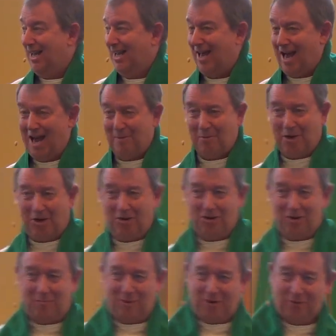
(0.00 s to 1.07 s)
I'm here
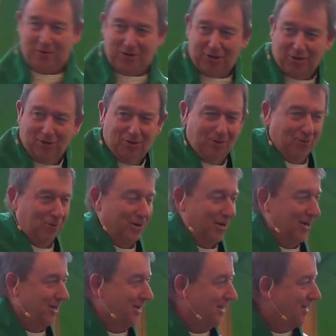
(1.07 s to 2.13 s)
to be with
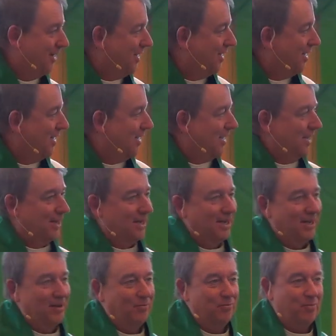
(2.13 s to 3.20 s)
you."
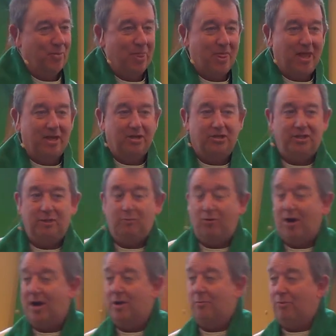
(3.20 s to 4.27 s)
She
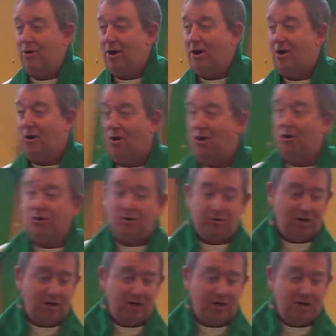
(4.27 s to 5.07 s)
prayed a prayer on her